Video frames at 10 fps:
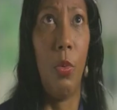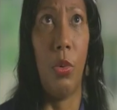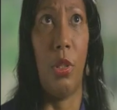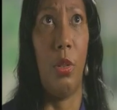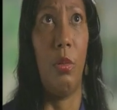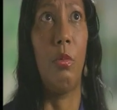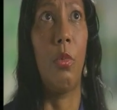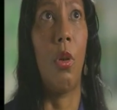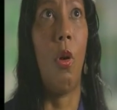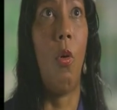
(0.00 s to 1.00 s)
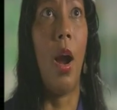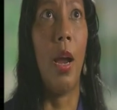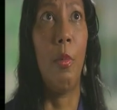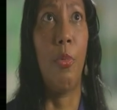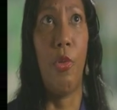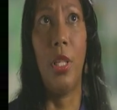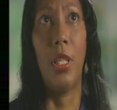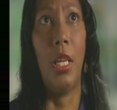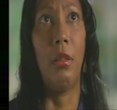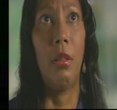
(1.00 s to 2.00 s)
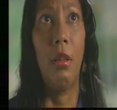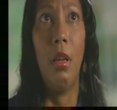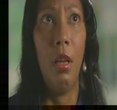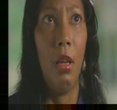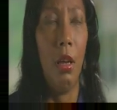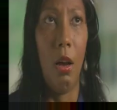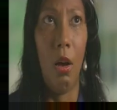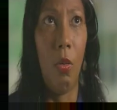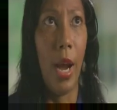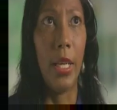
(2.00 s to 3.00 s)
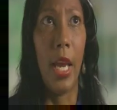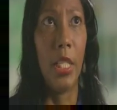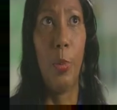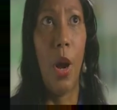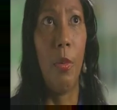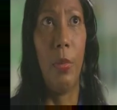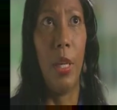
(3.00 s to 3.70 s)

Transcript: was choir president, I guess probably